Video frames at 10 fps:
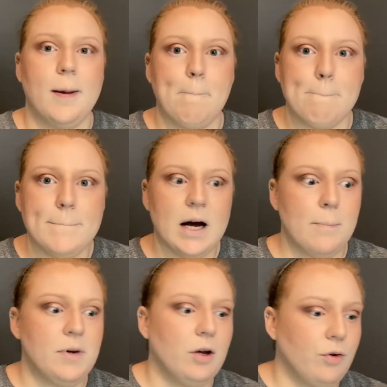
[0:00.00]

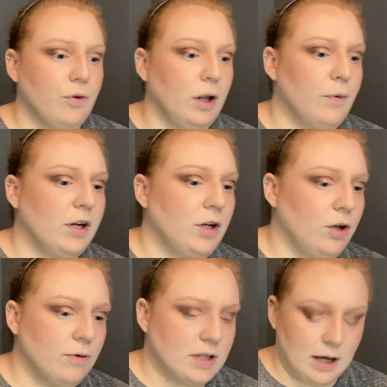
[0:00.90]
Bummed, really wanted to
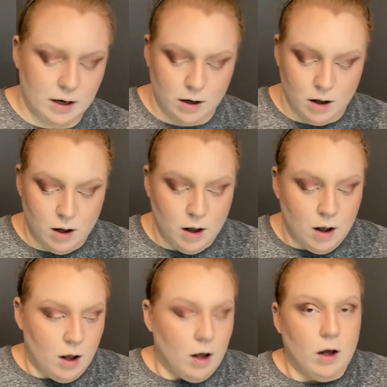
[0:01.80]
use that.
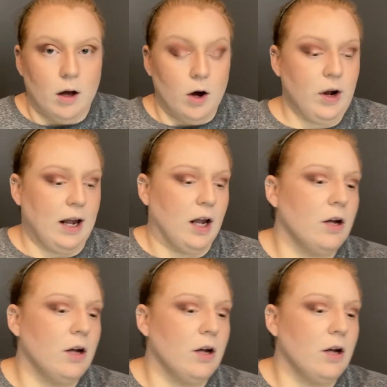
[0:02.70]
Okay,